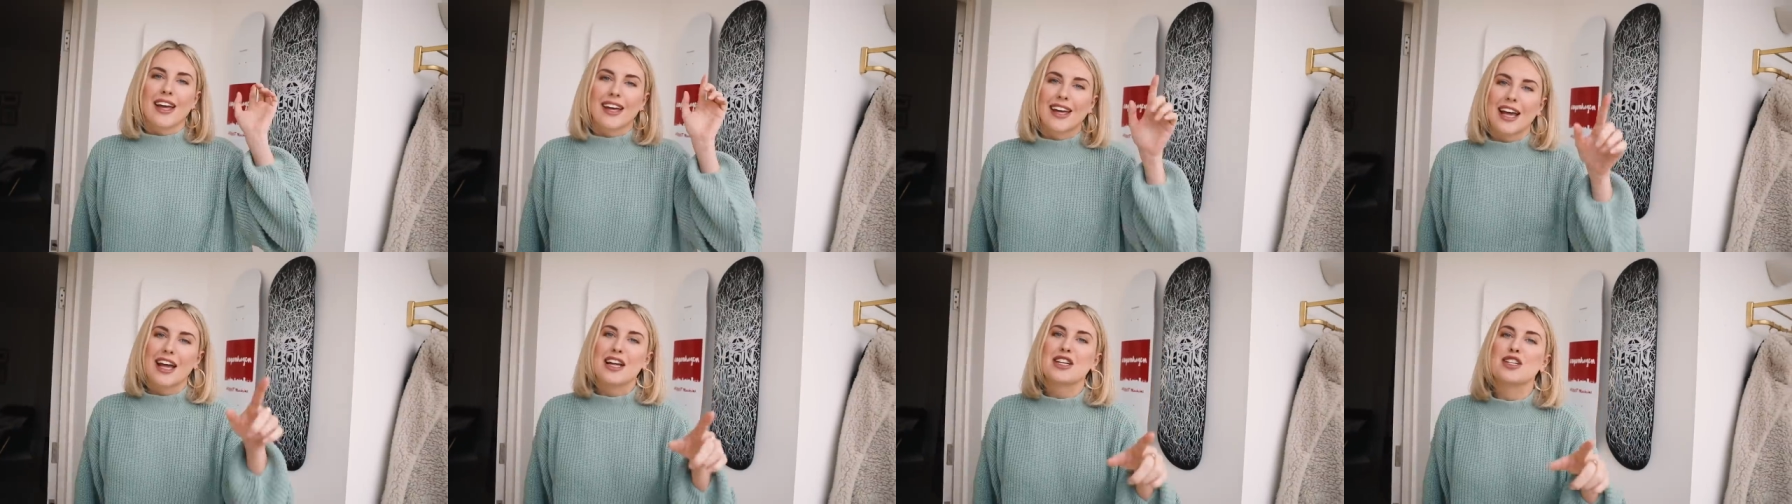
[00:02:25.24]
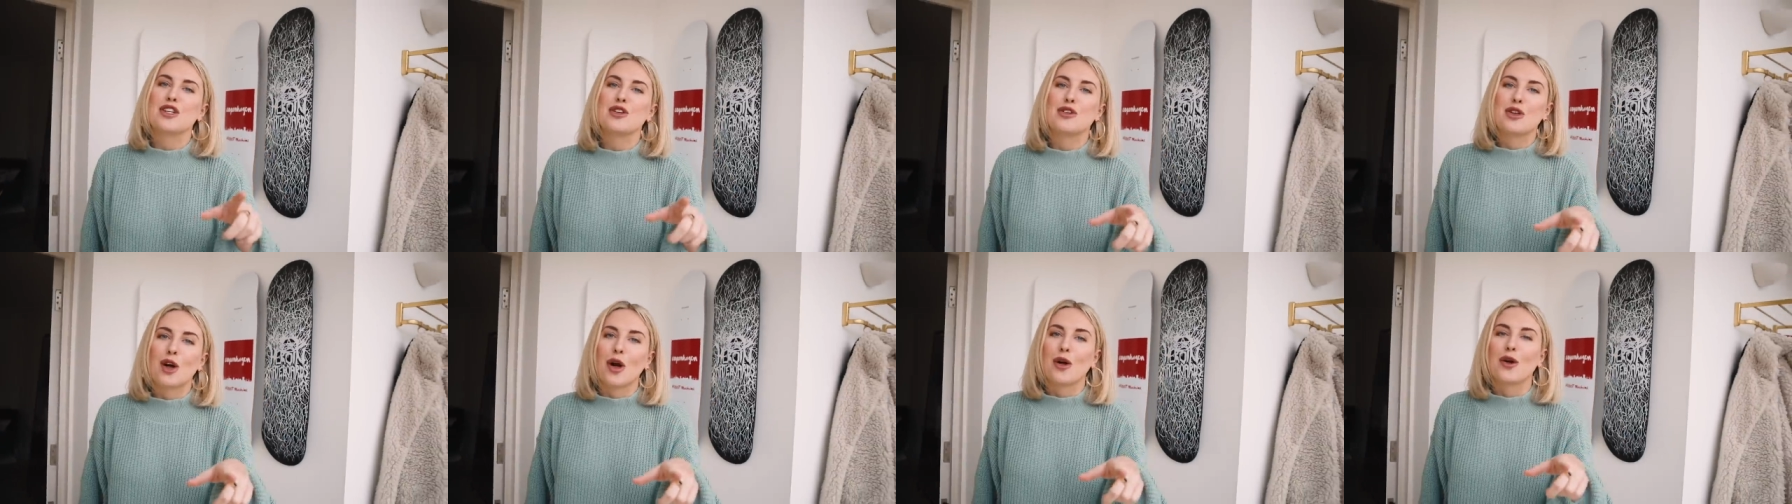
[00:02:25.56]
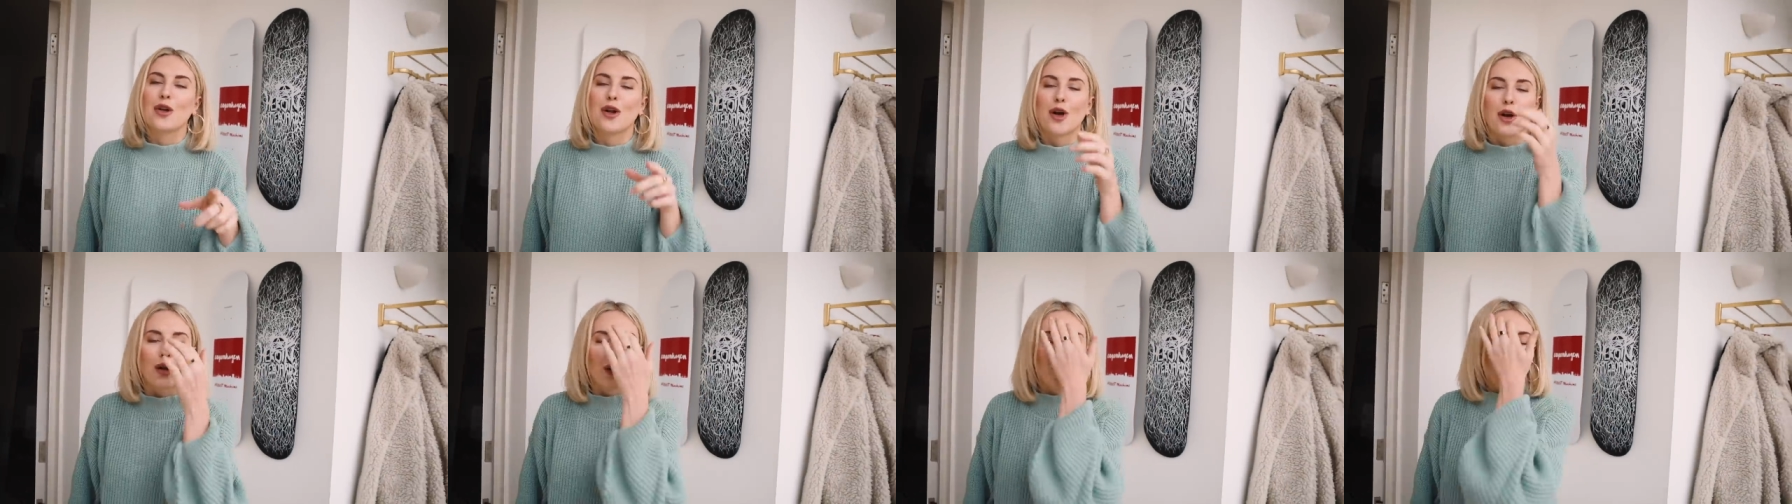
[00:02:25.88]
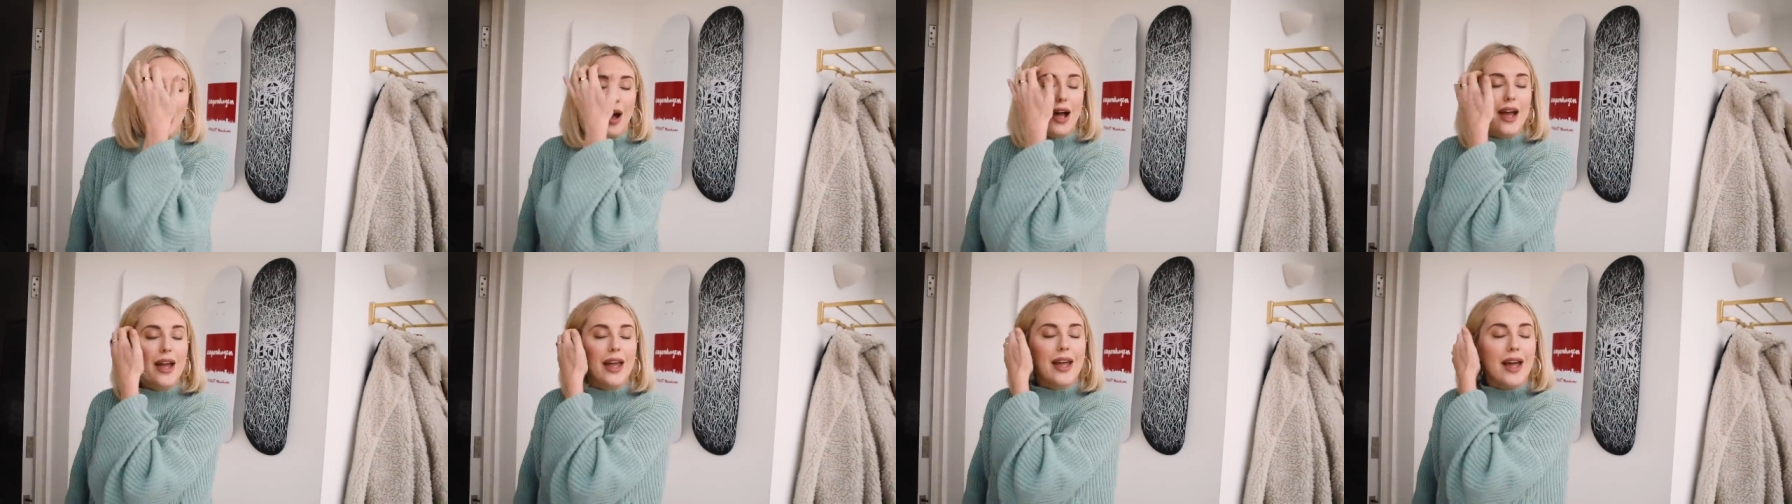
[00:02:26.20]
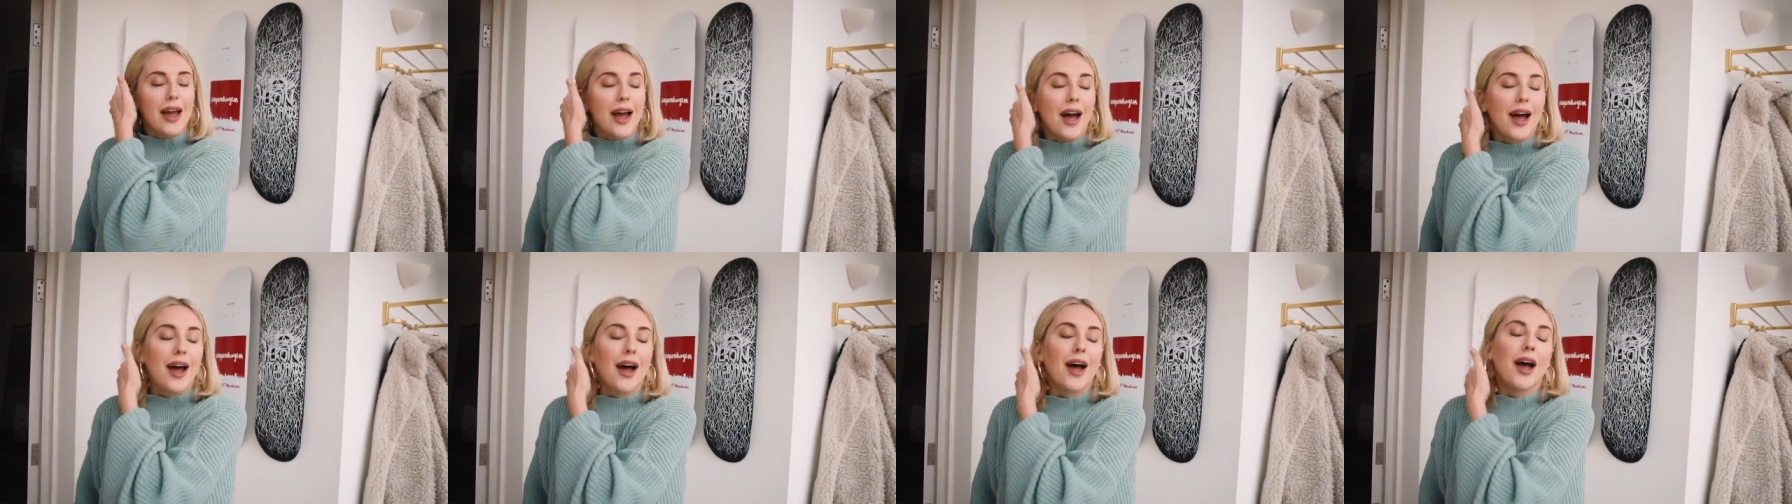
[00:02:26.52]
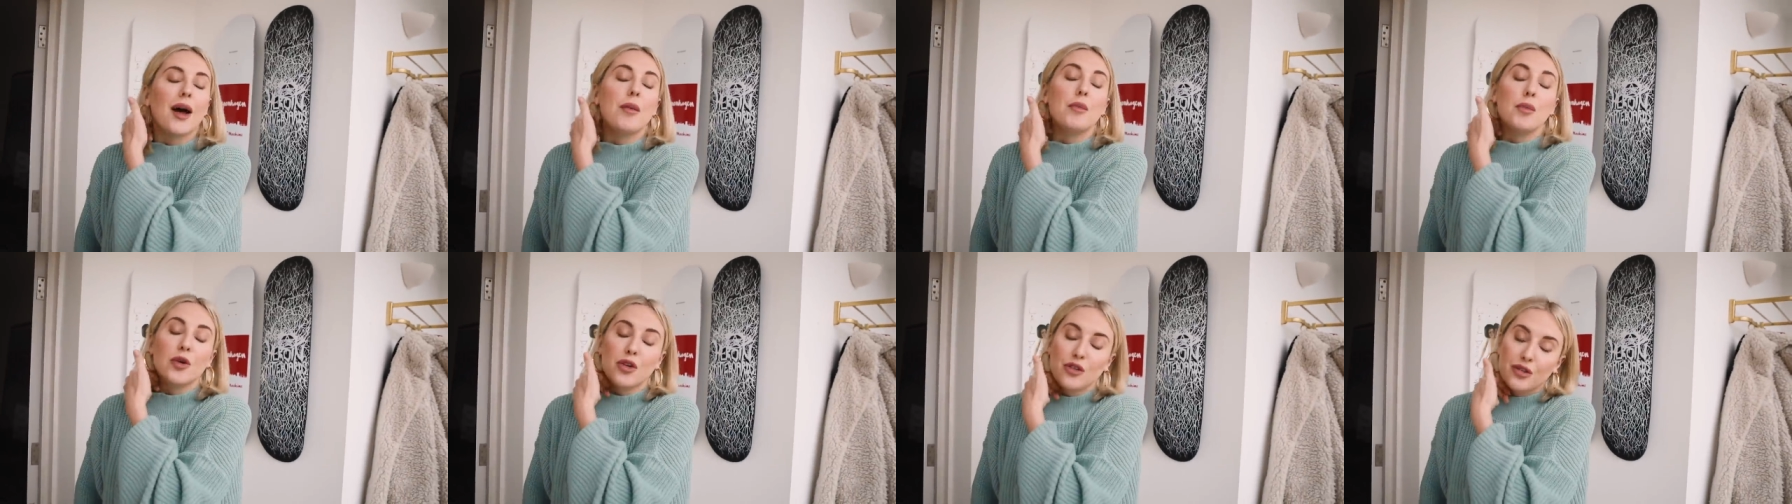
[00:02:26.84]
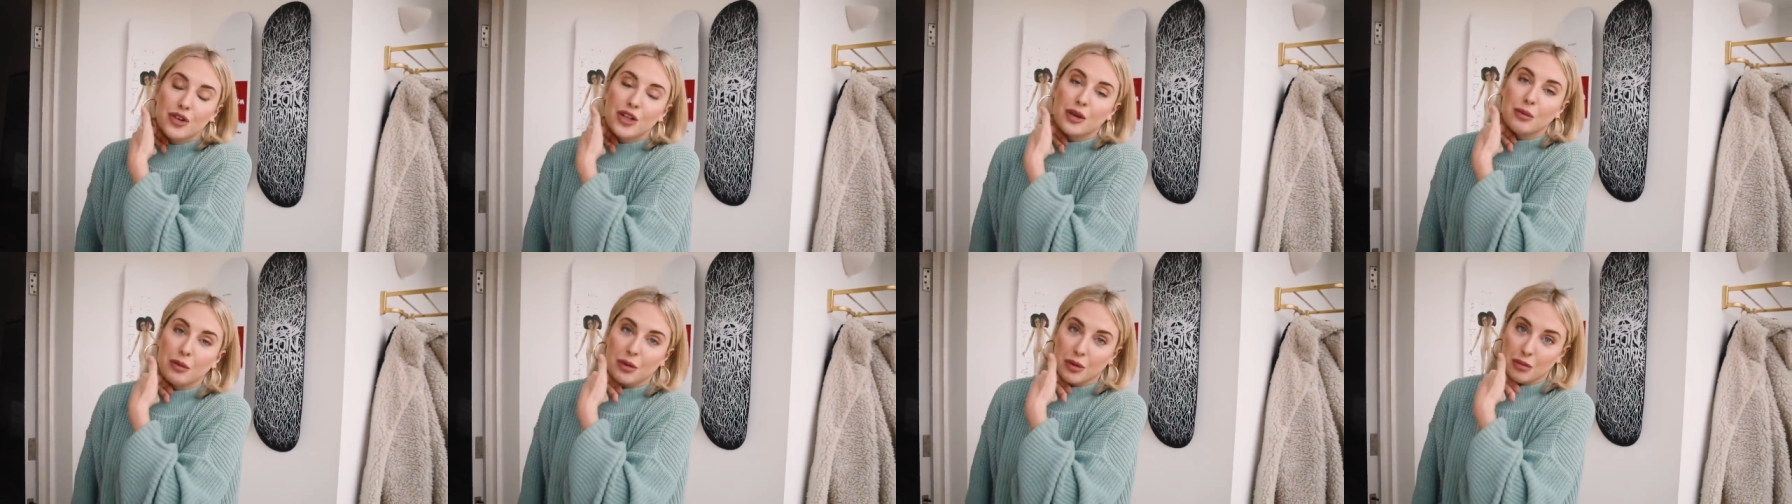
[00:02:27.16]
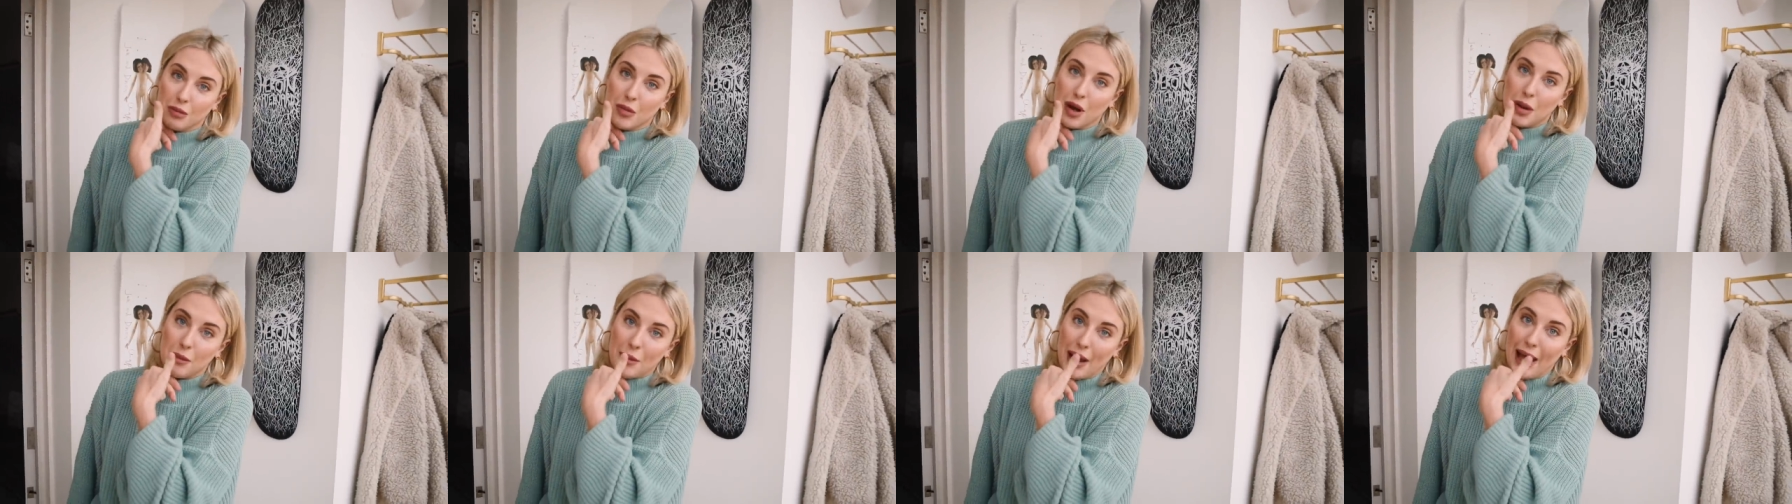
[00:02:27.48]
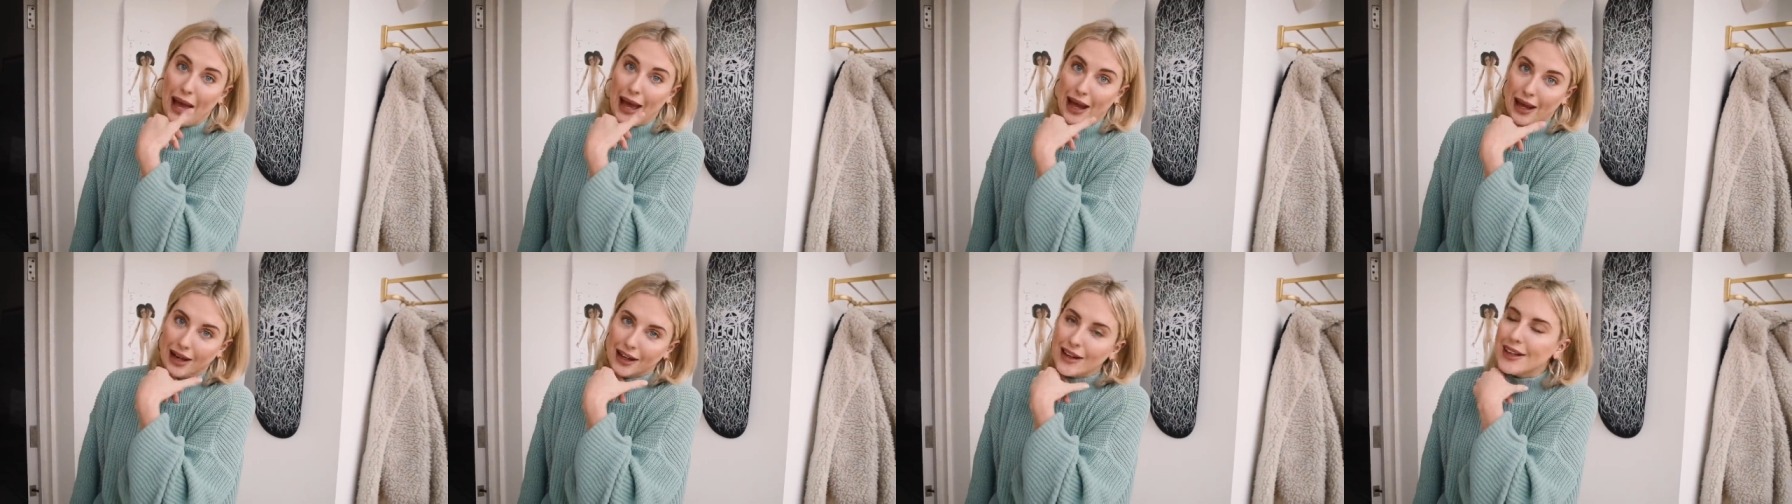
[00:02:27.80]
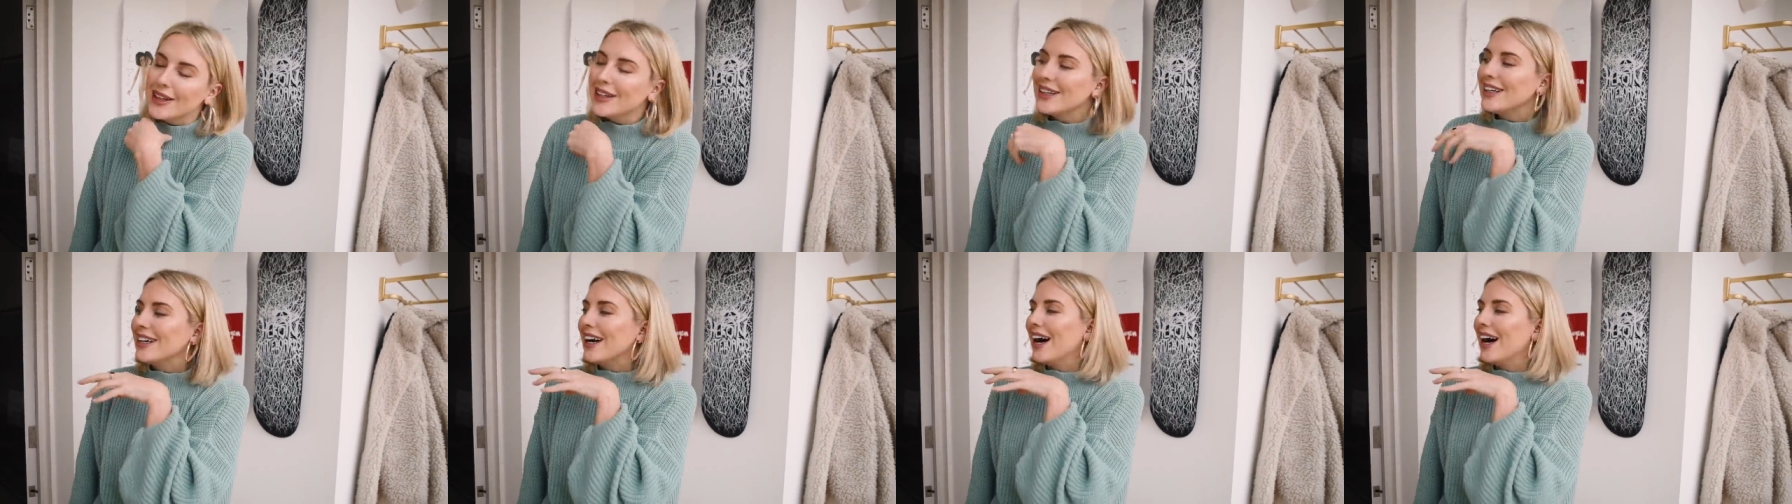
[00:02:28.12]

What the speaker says: In case you don't know, I moved in with my man.